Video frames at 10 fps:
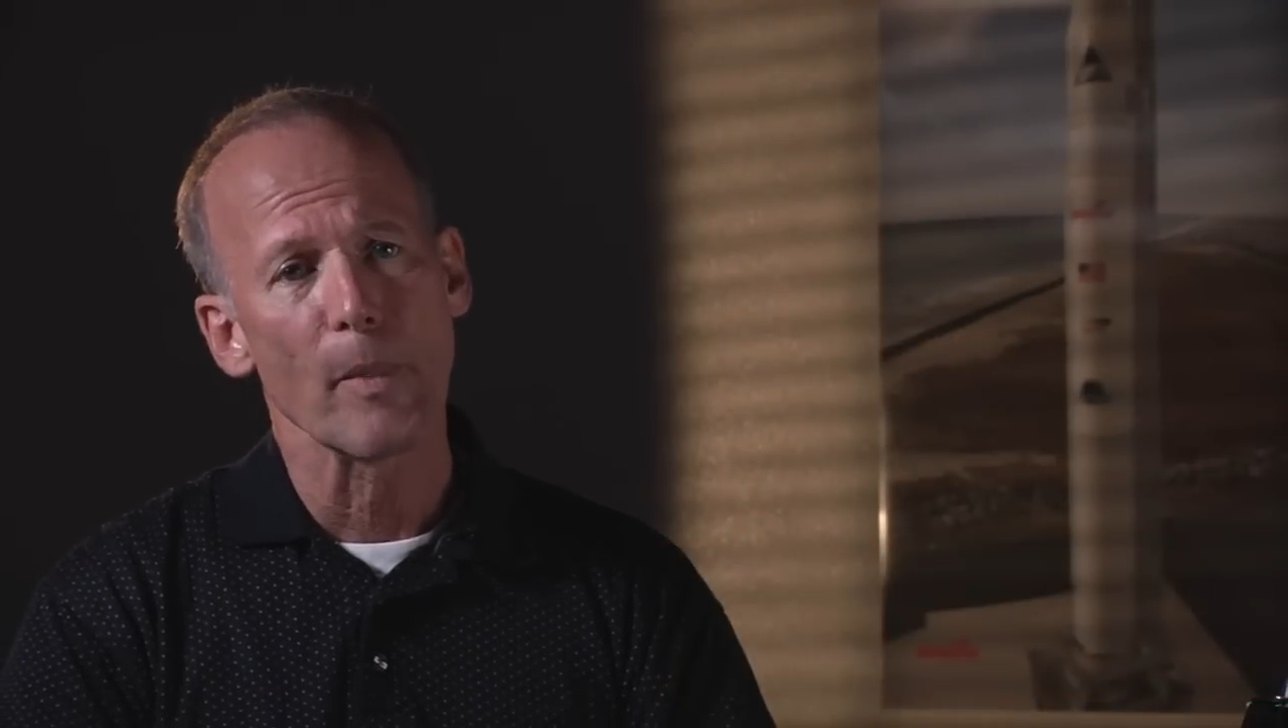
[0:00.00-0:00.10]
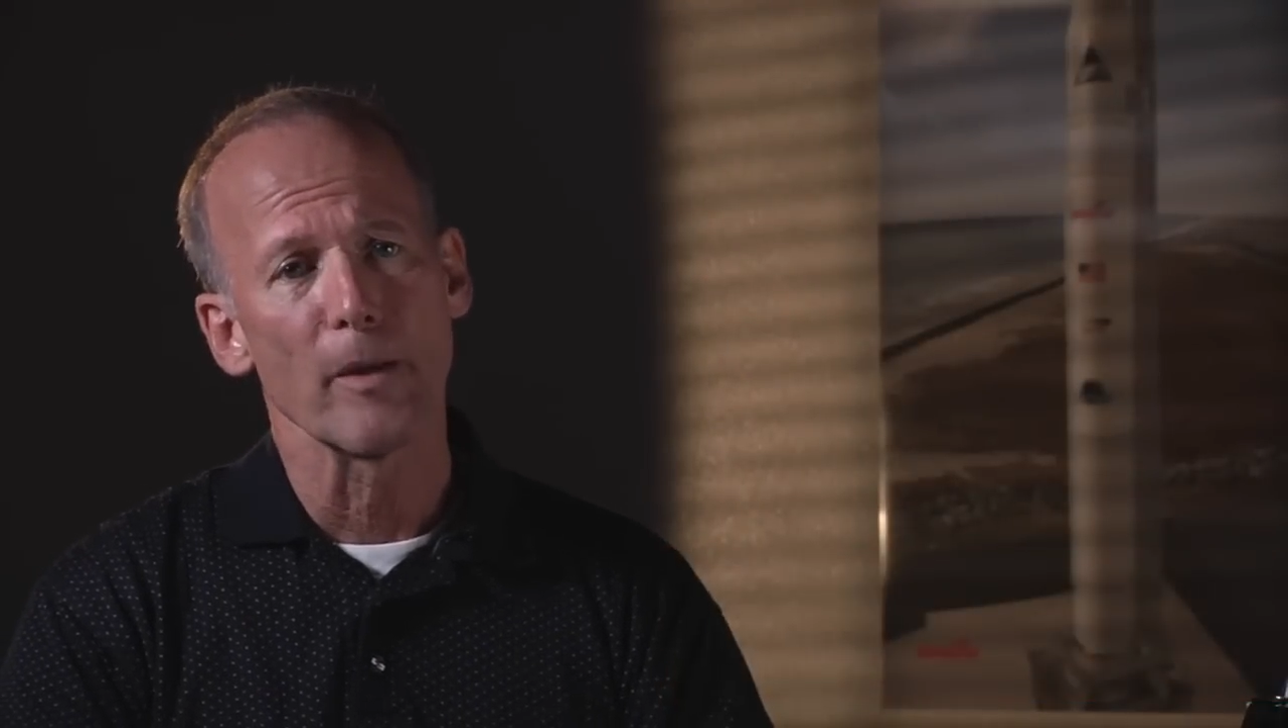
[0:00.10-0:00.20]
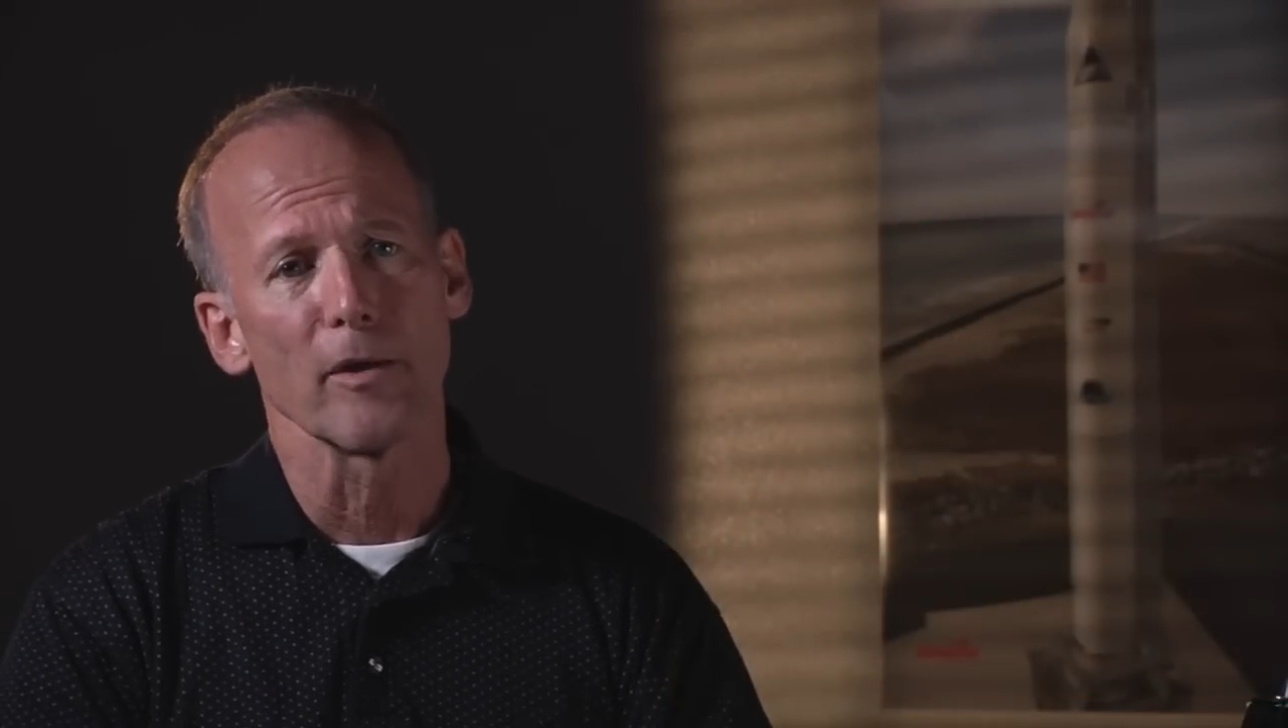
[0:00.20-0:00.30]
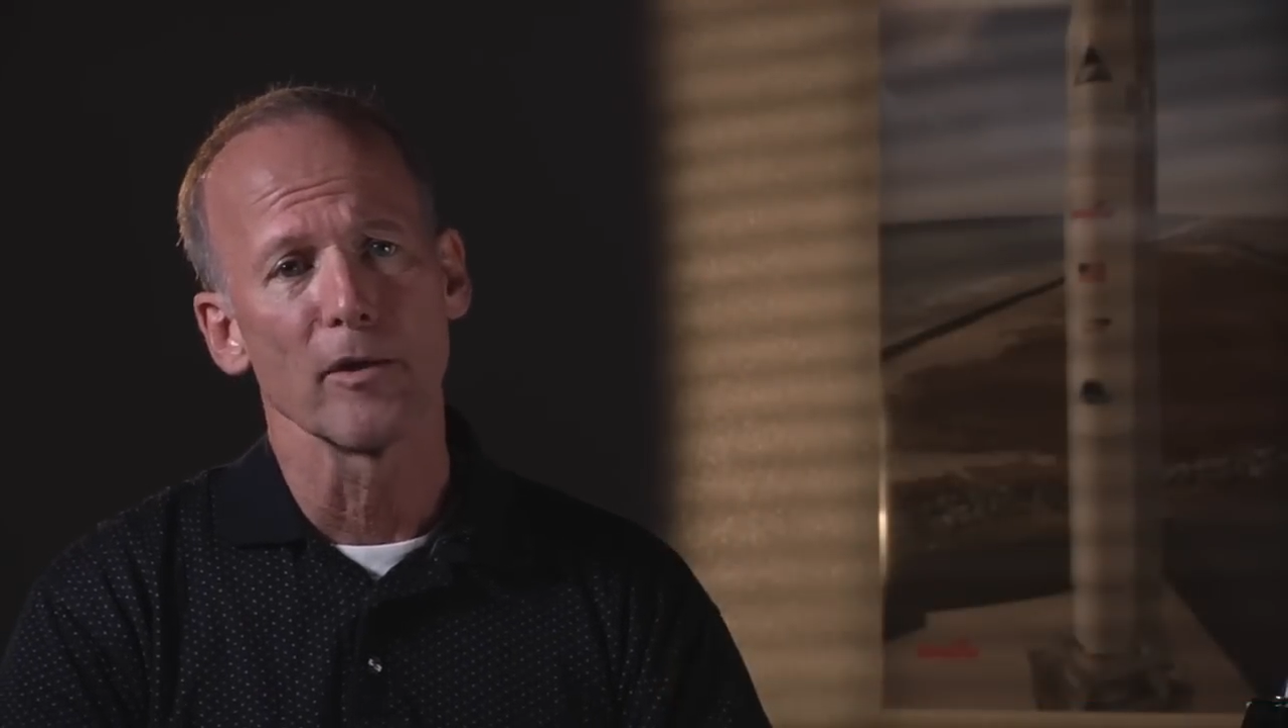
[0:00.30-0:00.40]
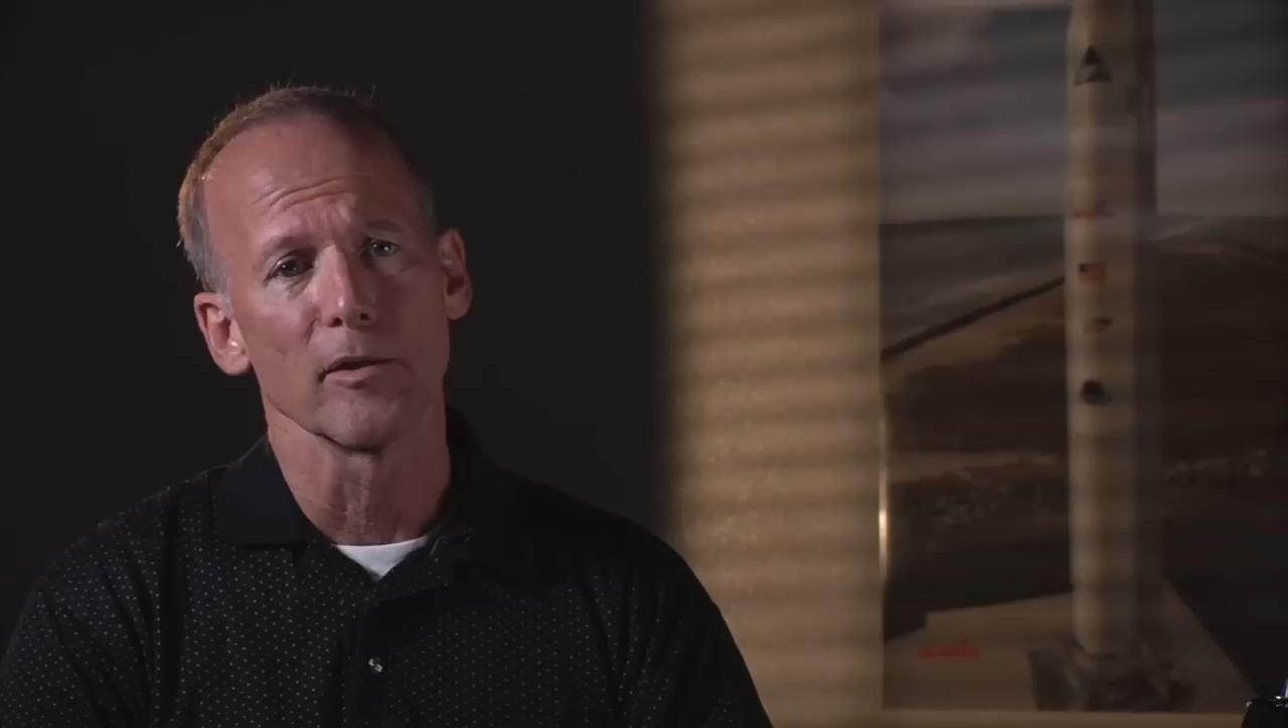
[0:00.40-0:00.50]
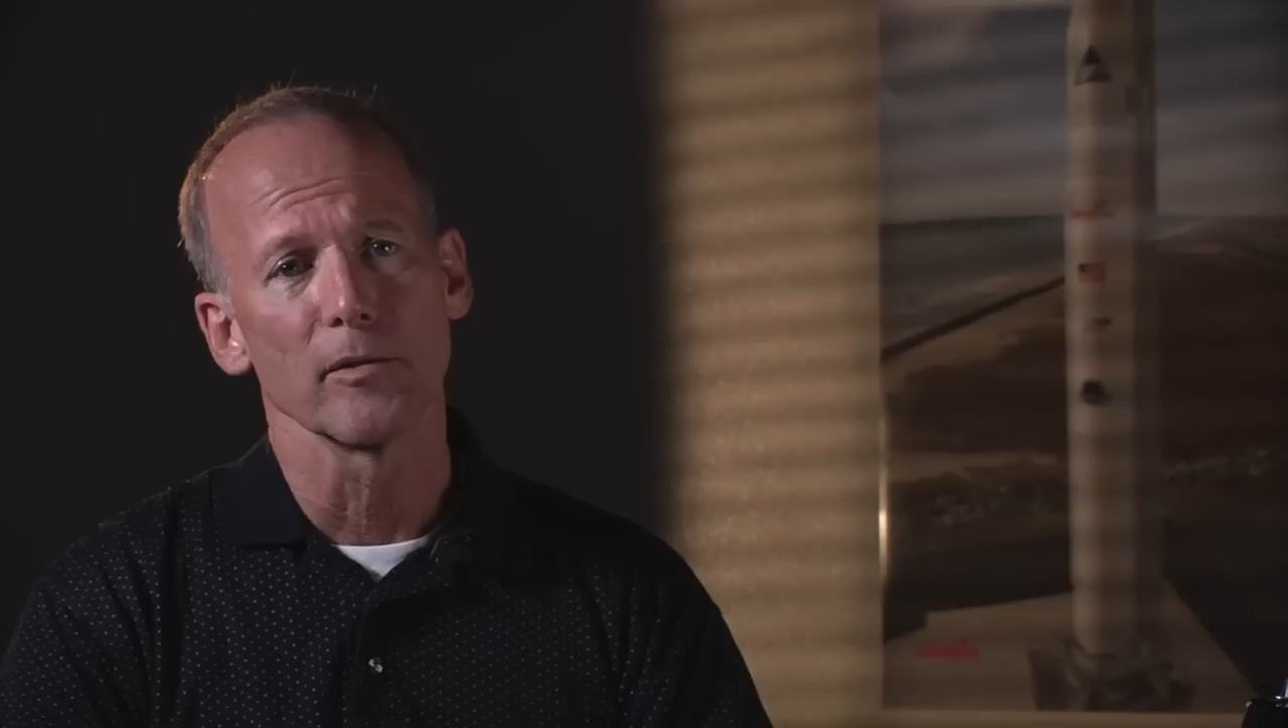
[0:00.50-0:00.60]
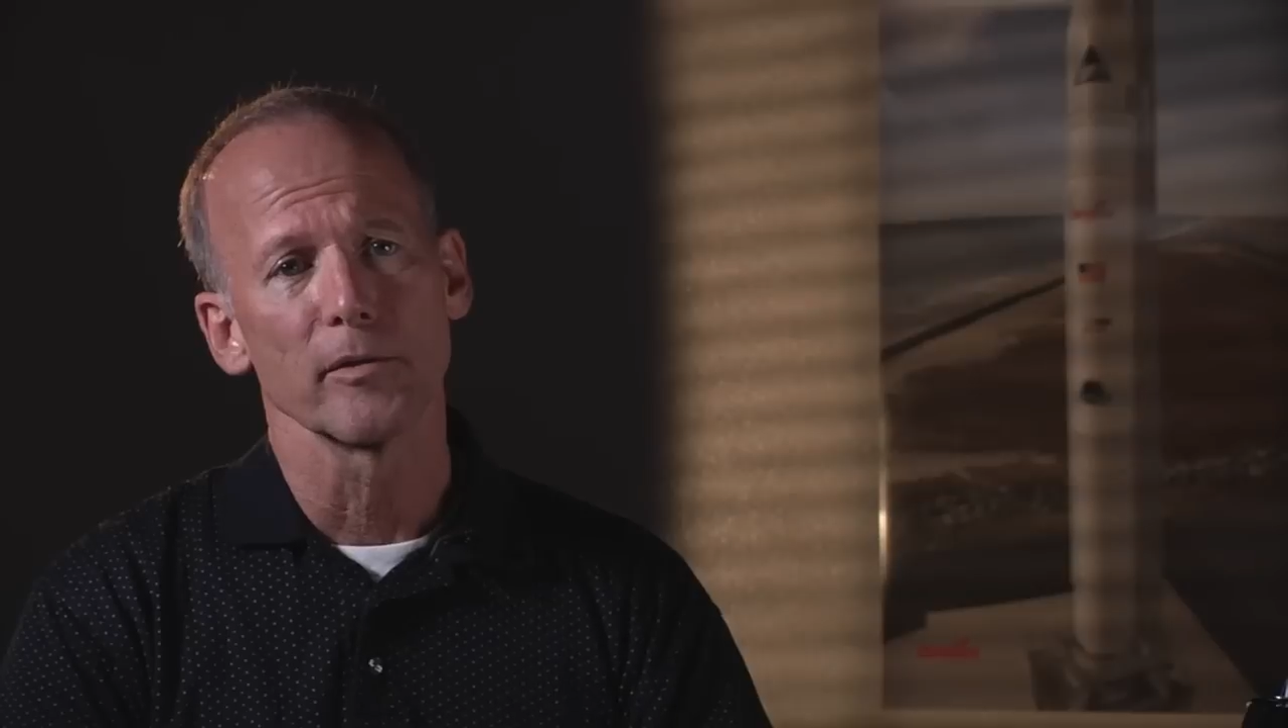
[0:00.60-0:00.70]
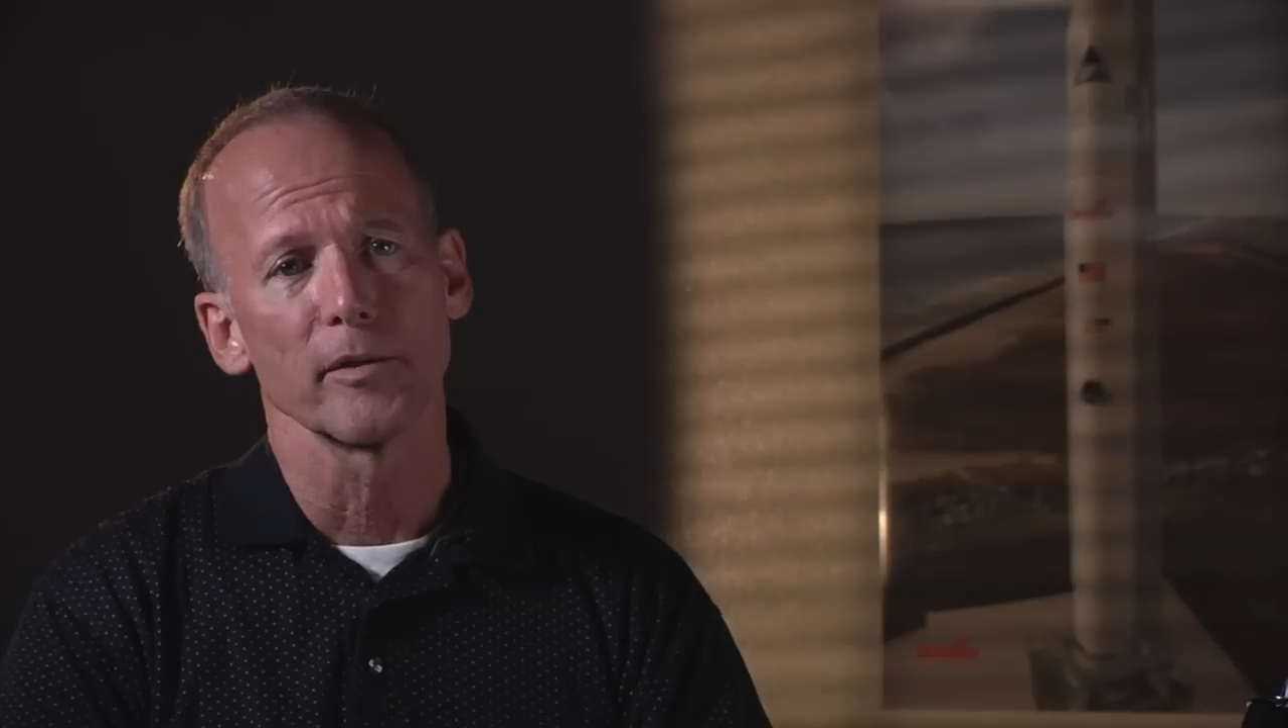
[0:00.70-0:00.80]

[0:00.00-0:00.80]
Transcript: uh,